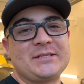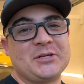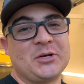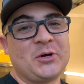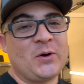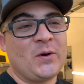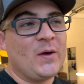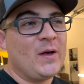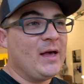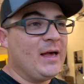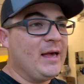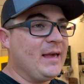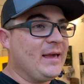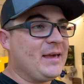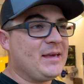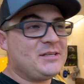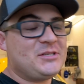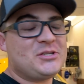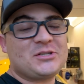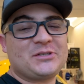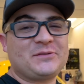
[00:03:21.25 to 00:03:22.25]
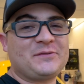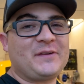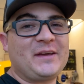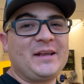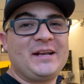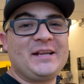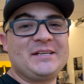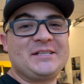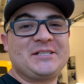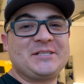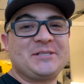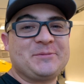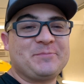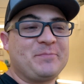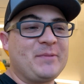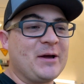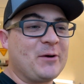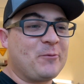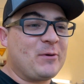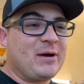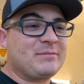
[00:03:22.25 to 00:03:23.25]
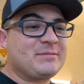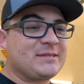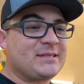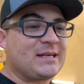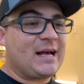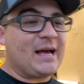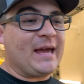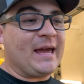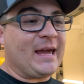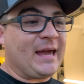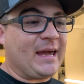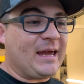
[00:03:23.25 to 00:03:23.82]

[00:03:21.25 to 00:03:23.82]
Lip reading: So he just finished my website,